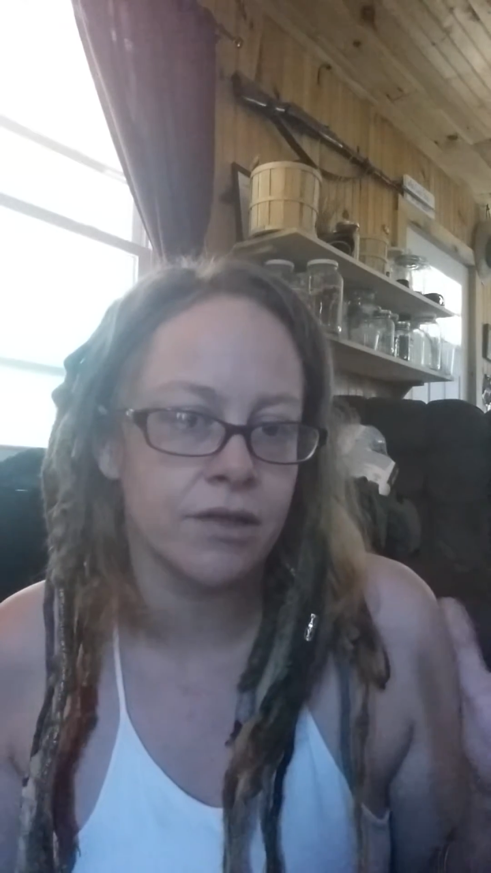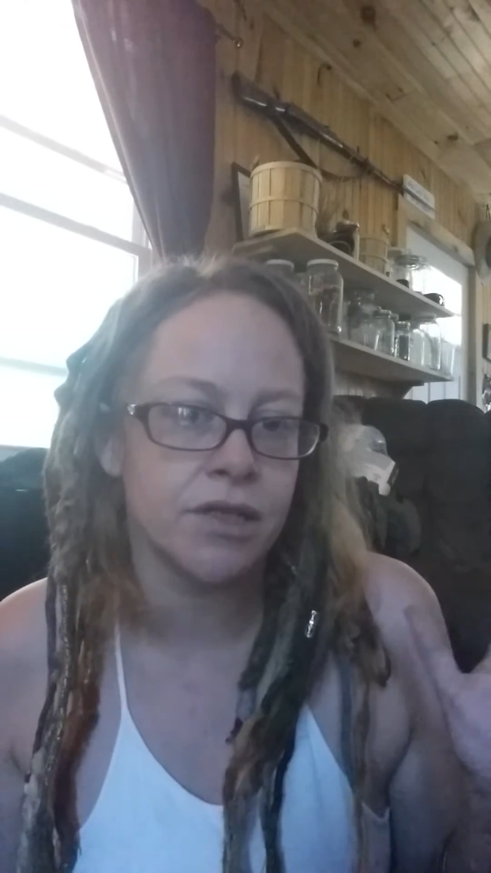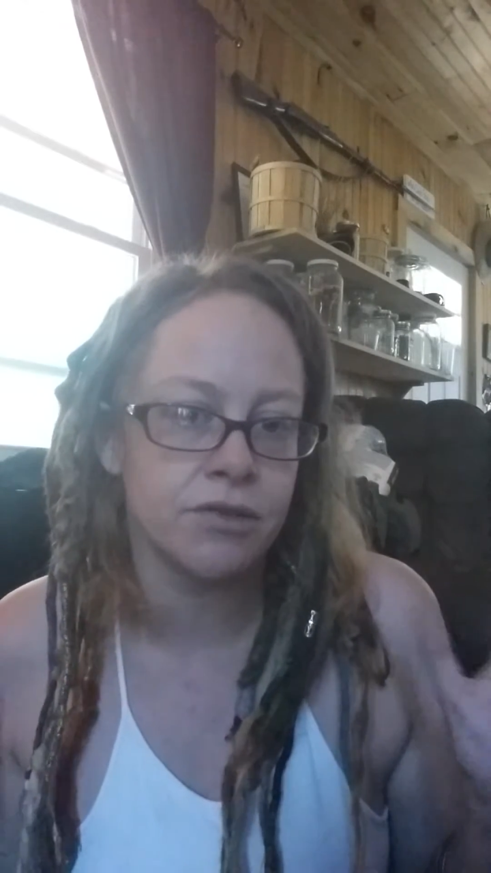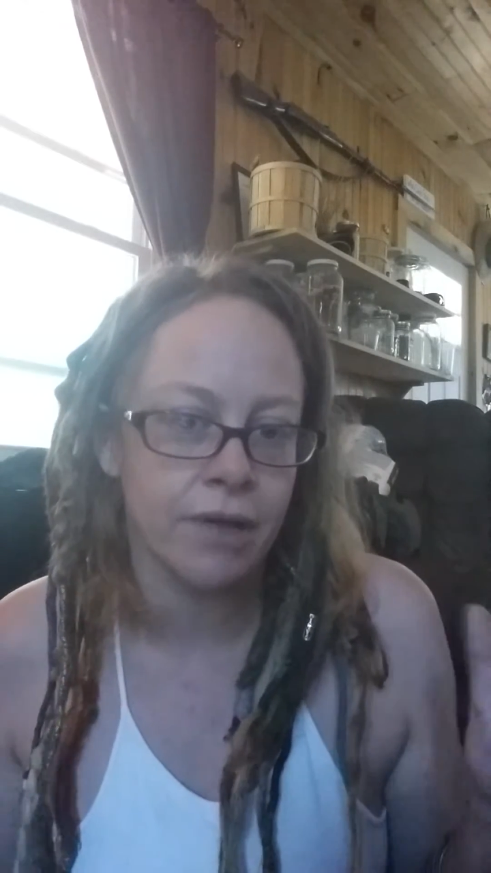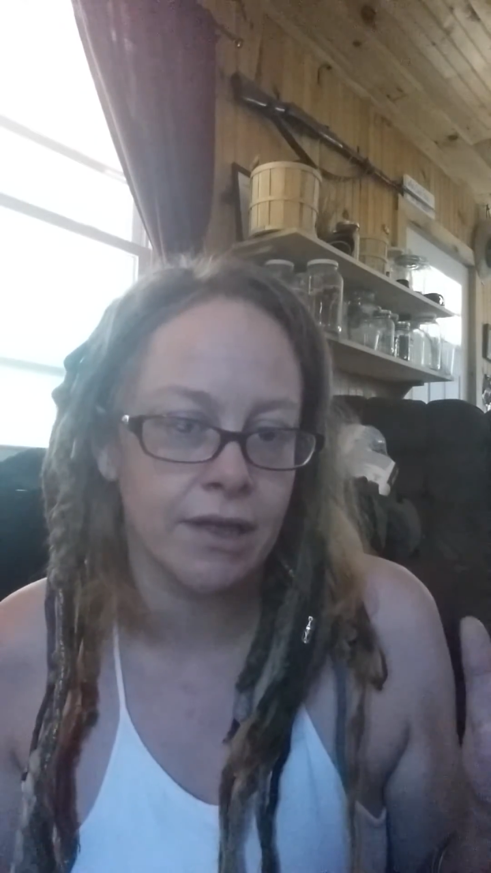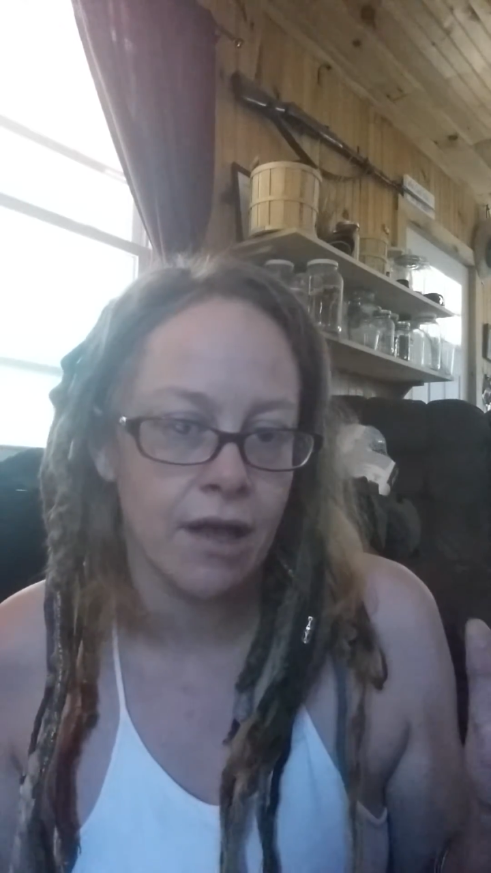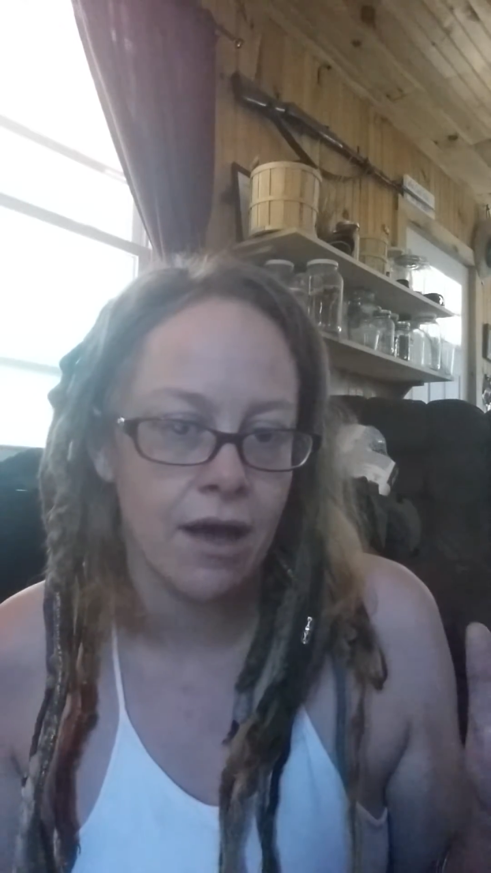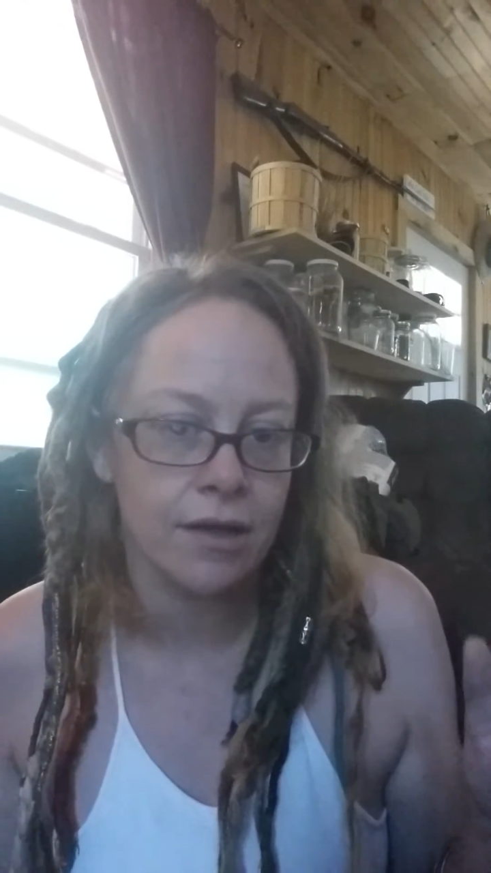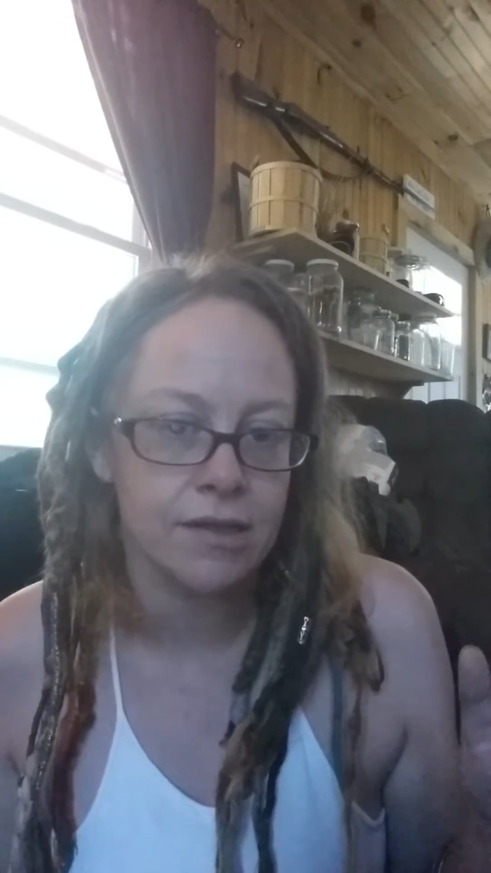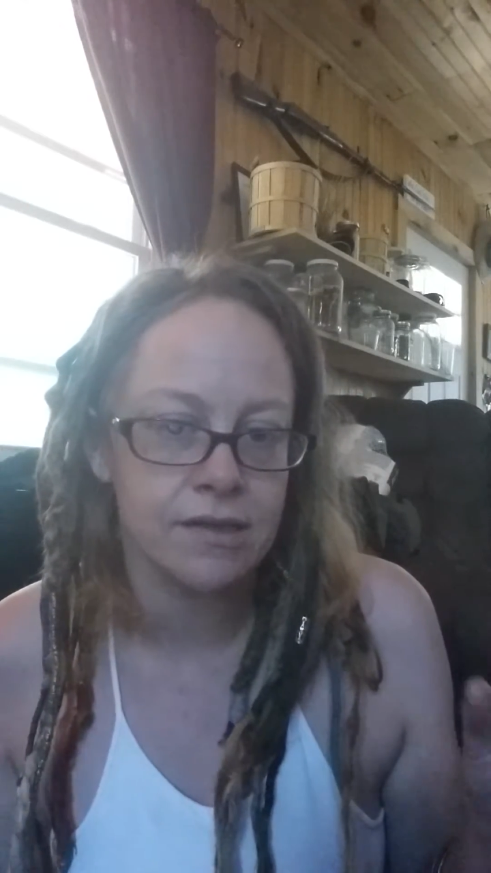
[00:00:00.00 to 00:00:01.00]
to
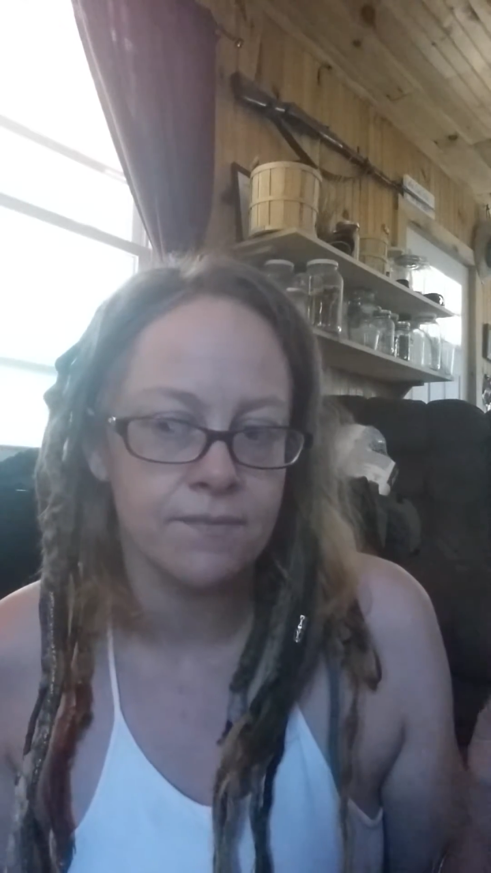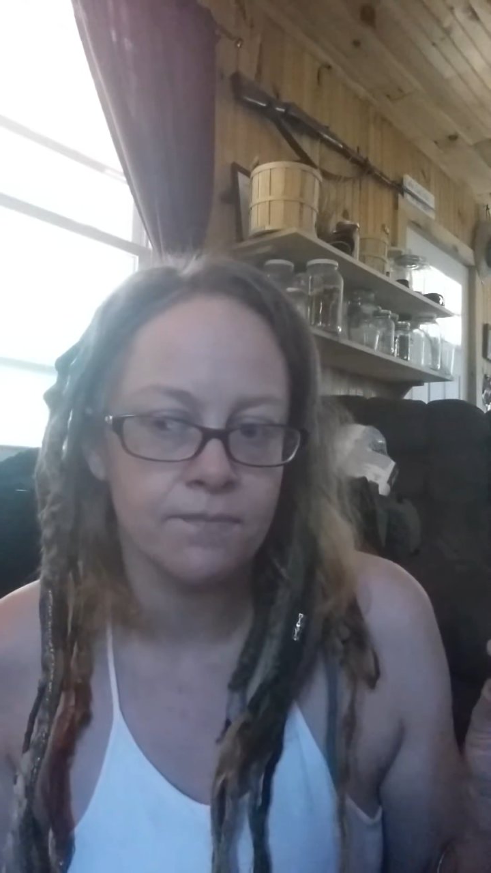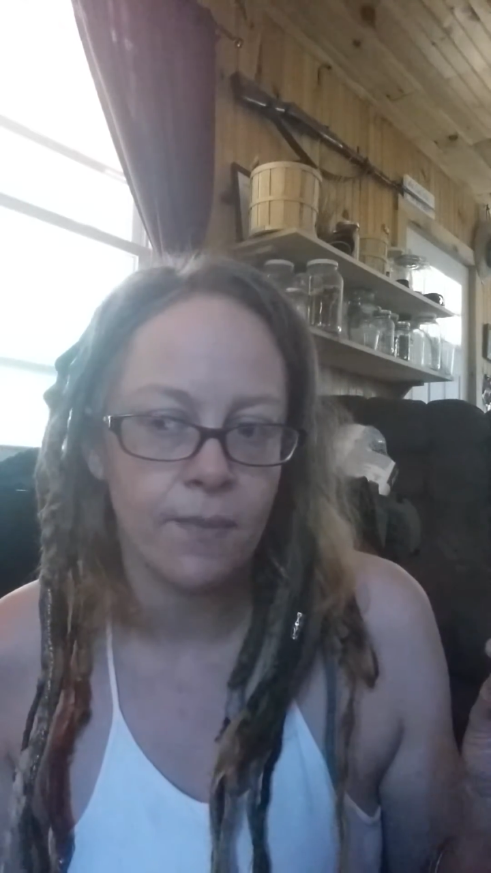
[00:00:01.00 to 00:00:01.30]
dreadlocks